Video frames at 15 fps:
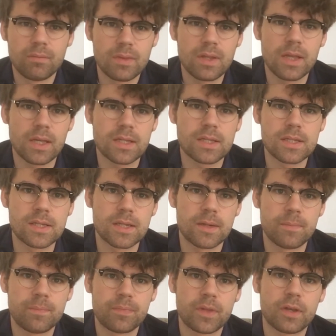that's
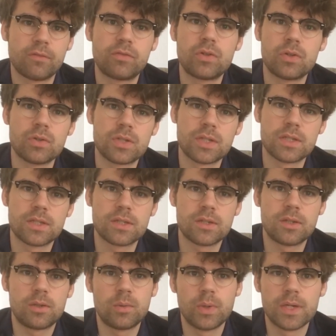of course, it's
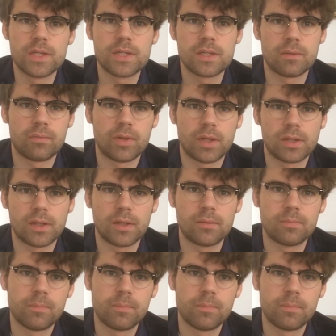always something that